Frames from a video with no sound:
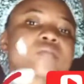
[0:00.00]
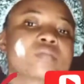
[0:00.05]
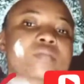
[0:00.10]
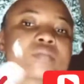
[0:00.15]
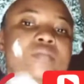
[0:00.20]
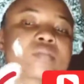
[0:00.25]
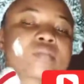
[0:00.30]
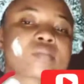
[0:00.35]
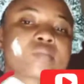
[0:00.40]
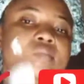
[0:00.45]
Then
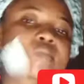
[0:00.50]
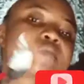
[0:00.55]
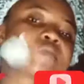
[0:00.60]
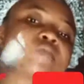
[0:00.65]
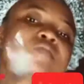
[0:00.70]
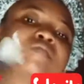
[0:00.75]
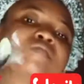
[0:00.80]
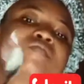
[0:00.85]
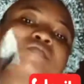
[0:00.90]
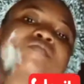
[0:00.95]
after
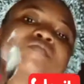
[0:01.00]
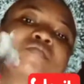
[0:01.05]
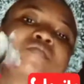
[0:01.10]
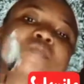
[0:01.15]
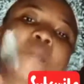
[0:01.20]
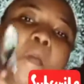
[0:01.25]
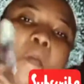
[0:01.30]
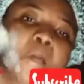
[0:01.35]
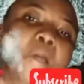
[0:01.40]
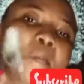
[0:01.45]
that, you have
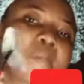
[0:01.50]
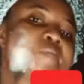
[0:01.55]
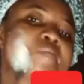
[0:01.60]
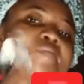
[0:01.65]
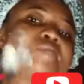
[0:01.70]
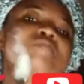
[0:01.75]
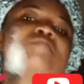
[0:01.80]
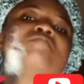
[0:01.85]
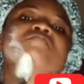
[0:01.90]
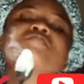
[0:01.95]
to start
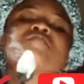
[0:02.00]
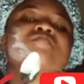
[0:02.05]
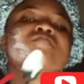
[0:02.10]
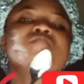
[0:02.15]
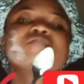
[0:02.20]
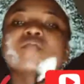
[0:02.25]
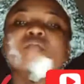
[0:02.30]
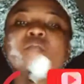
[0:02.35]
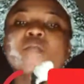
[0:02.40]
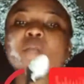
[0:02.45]
applying it
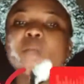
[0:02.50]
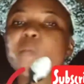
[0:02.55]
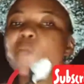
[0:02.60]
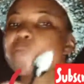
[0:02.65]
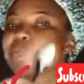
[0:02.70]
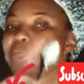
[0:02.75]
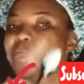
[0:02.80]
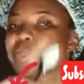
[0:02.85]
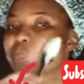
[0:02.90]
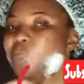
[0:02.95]

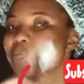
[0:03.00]
gently.